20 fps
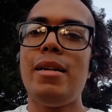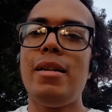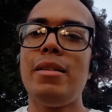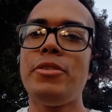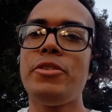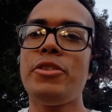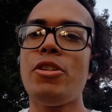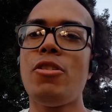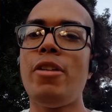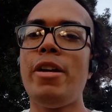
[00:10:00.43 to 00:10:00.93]

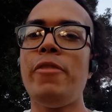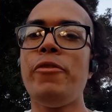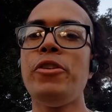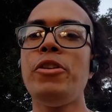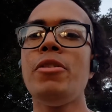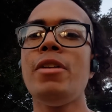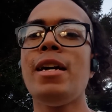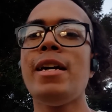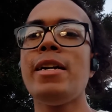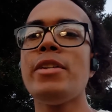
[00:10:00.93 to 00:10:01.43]
So if you
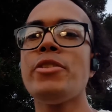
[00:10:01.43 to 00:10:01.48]
guys